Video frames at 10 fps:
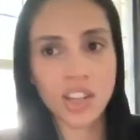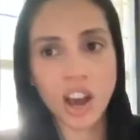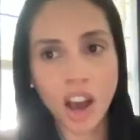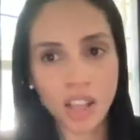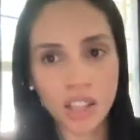
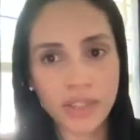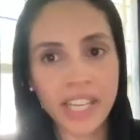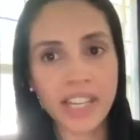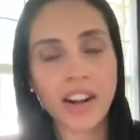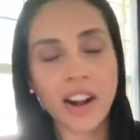
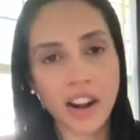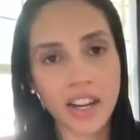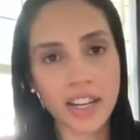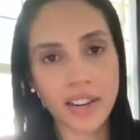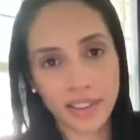tolerate
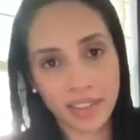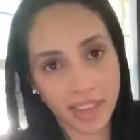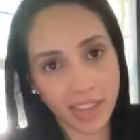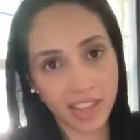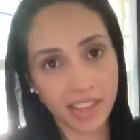hard
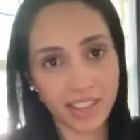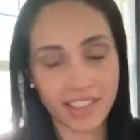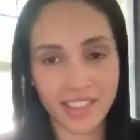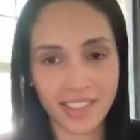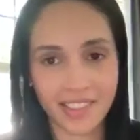
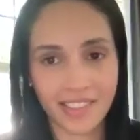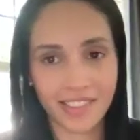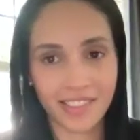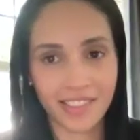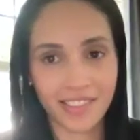things.
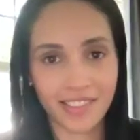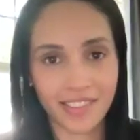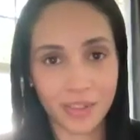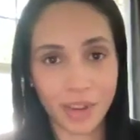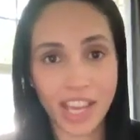
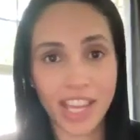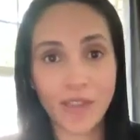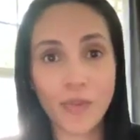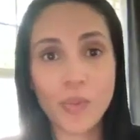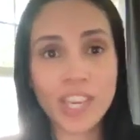Okay,
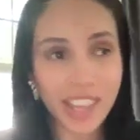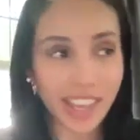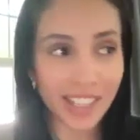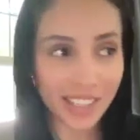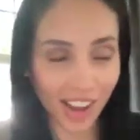if we
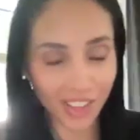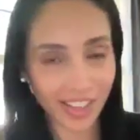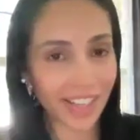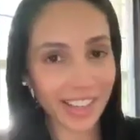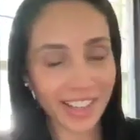can't
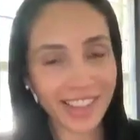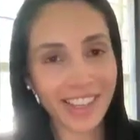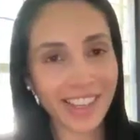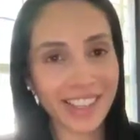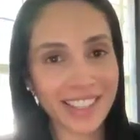tolerate hard
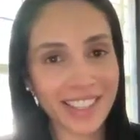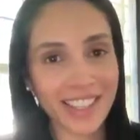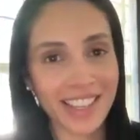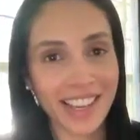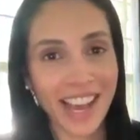things,
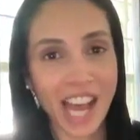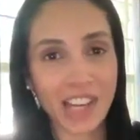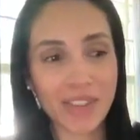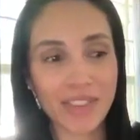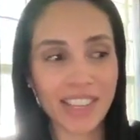how
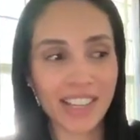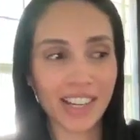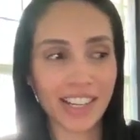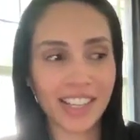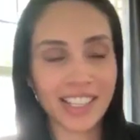do you think
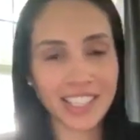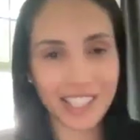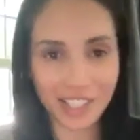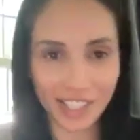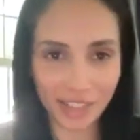our kids
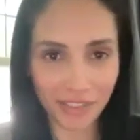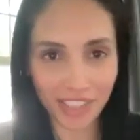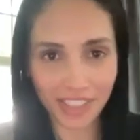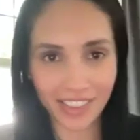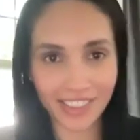are going to
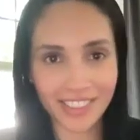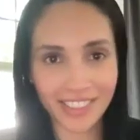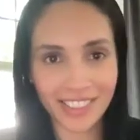feel?